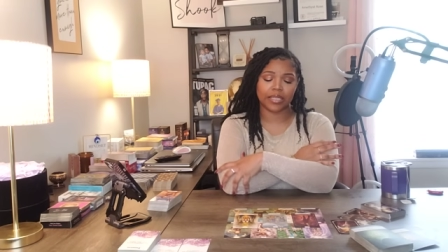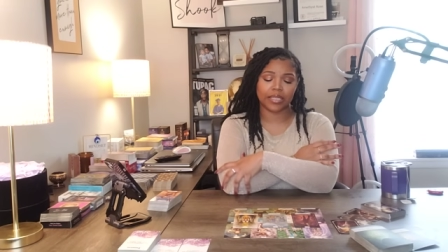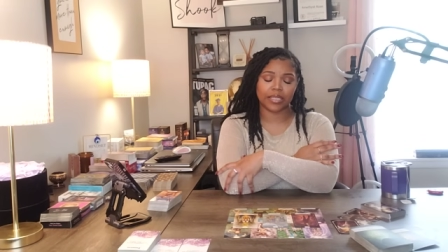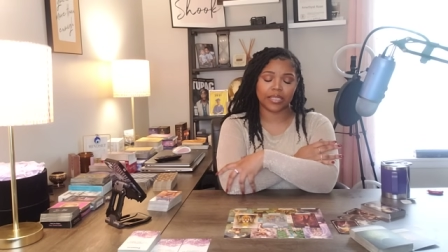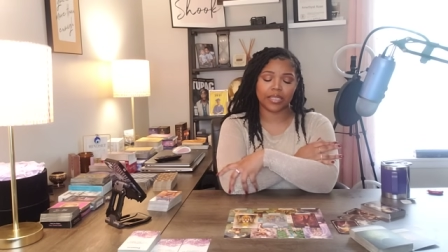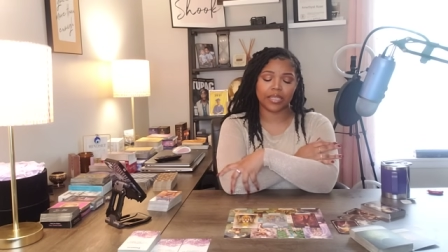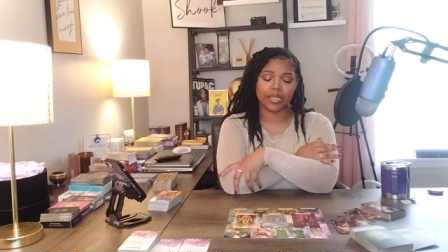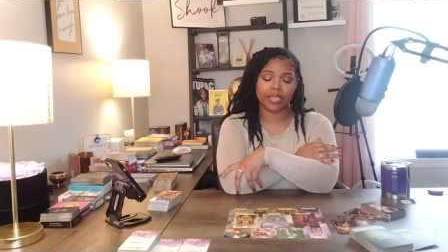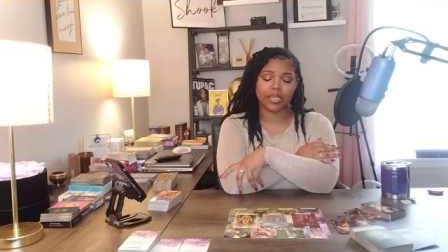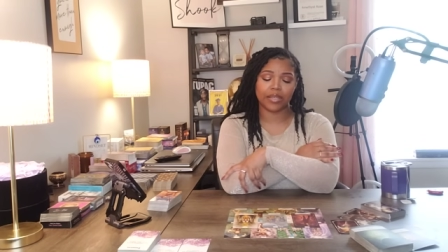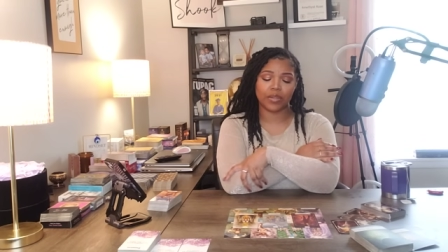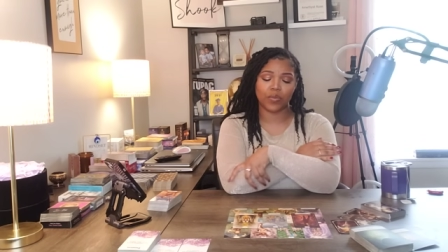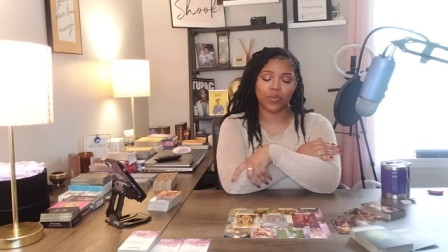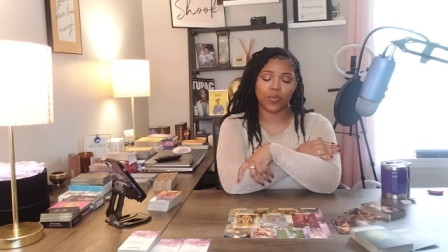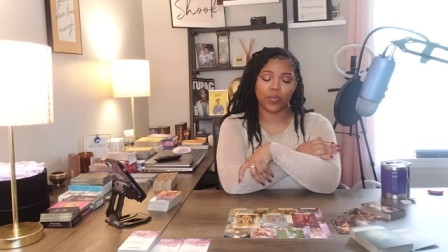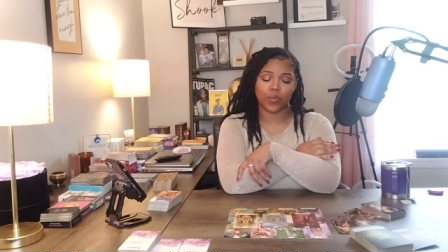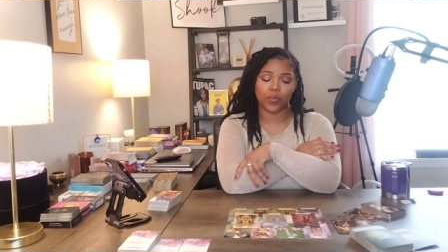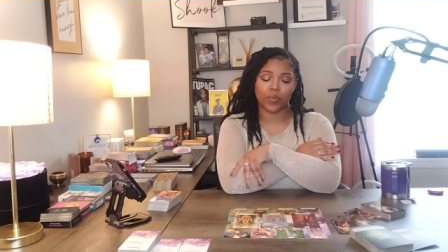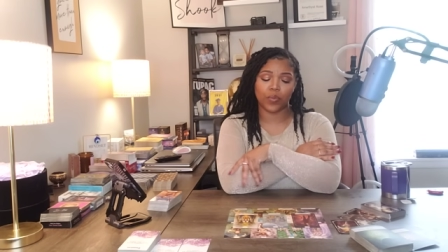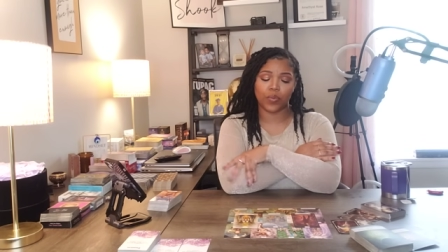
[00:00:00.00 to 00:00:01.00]
to see
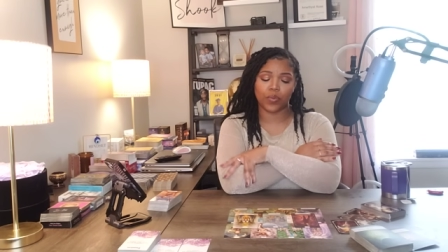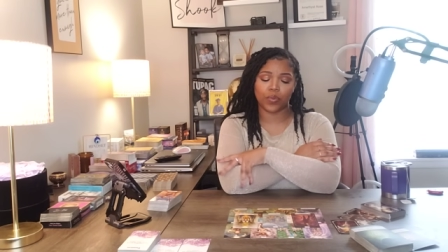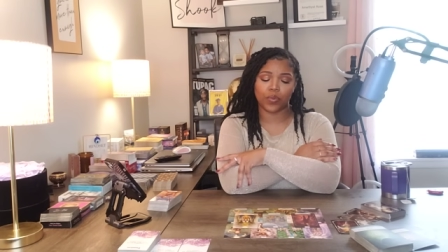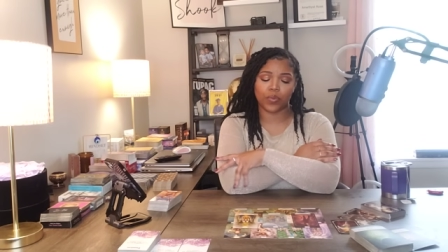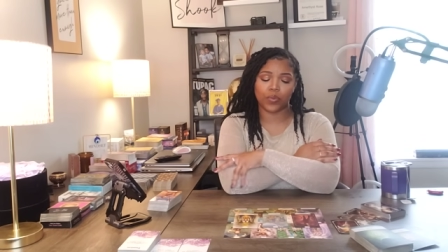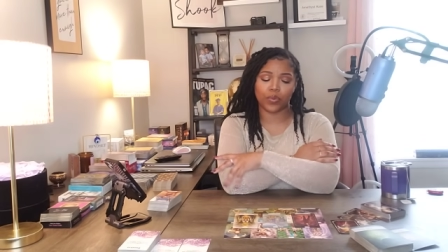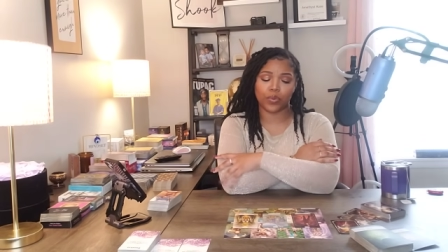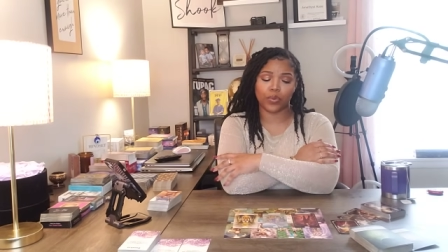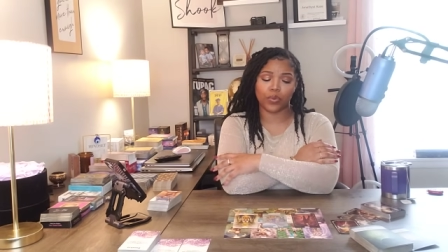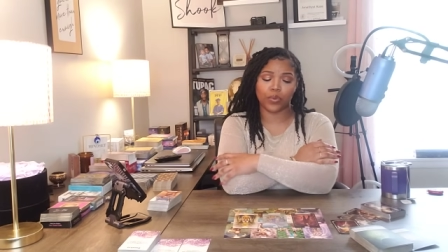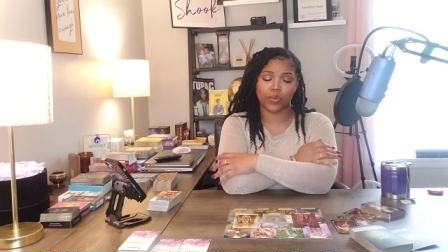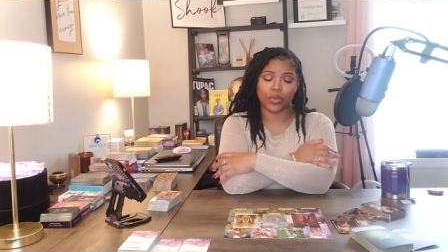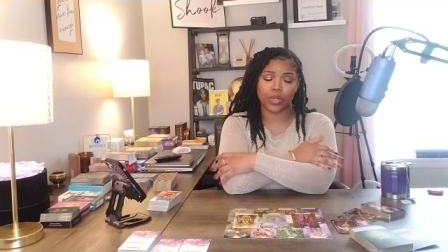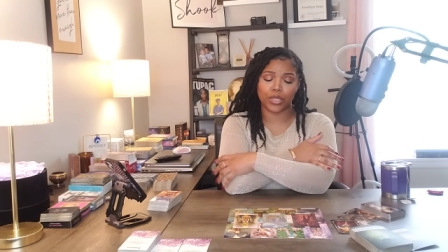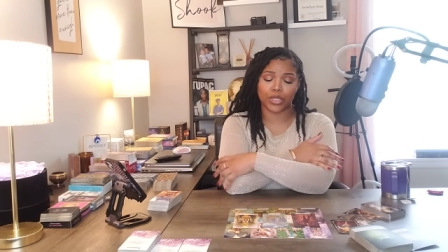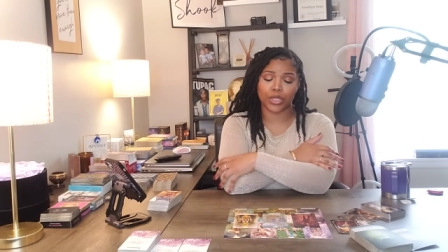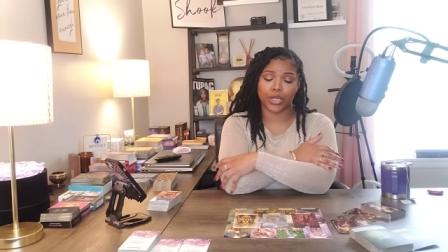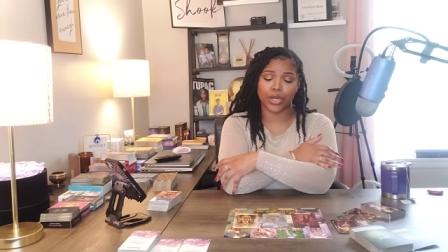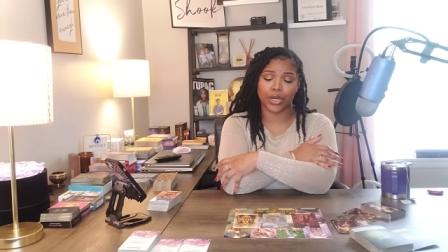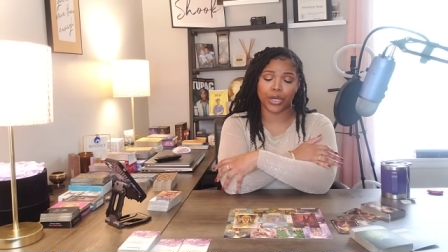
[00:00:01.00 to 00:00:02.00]

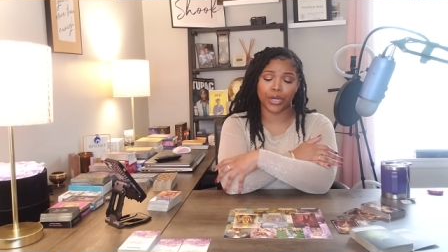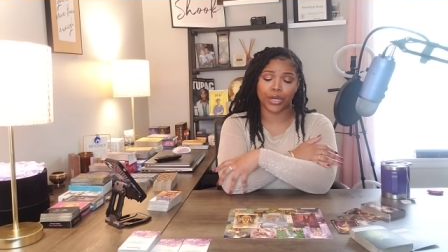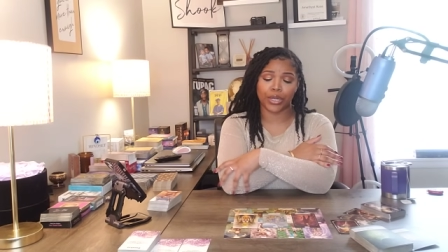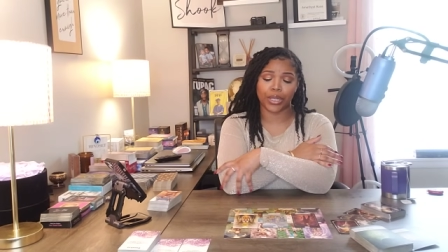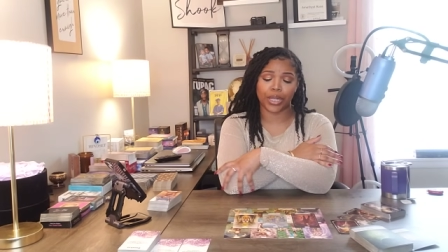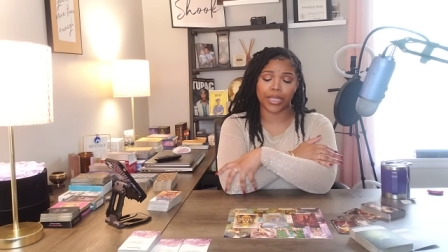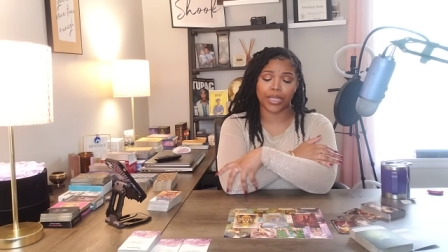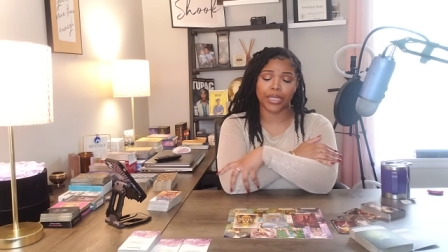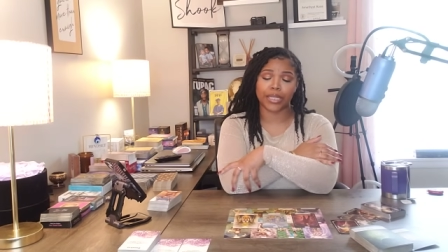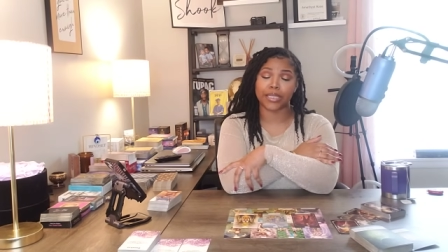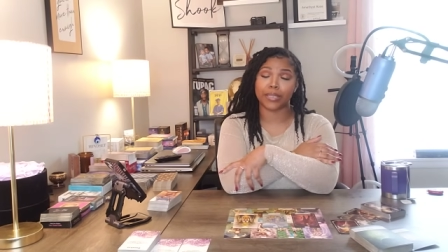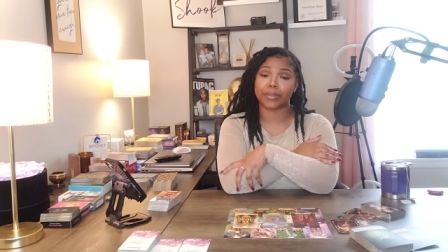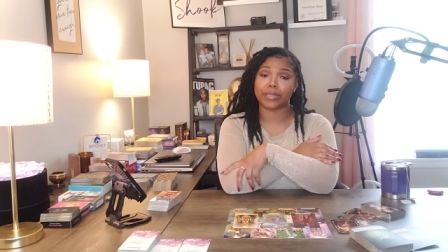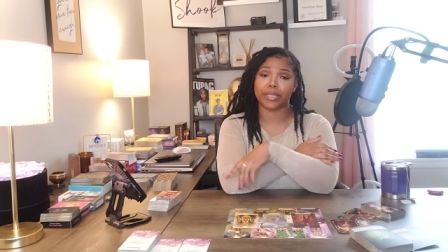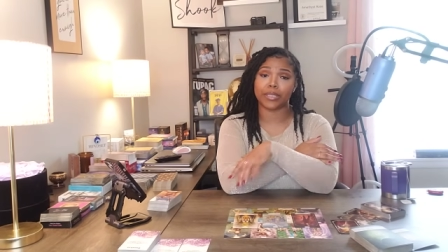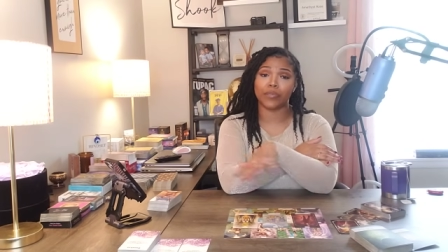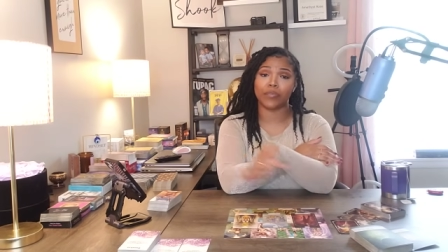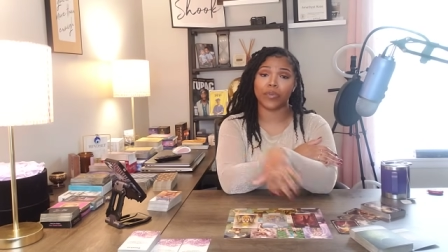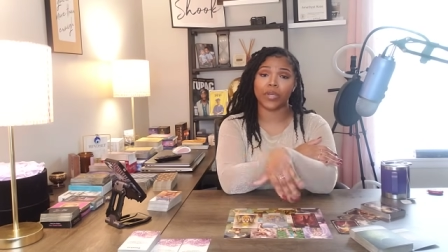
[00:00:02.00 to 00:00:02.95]
the turn that this